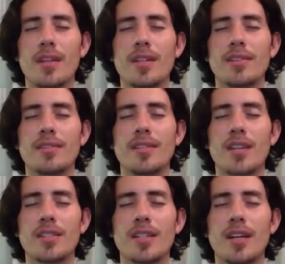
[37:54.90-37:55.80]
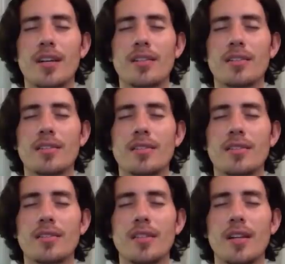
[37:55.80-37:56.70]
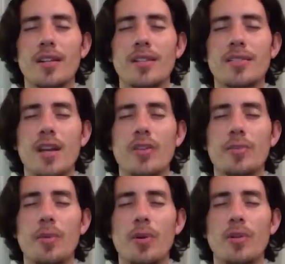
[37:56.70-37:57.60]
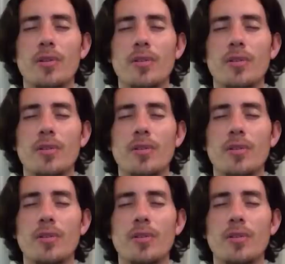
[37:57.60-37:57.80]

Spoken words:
in Antarctica, in the South Pole,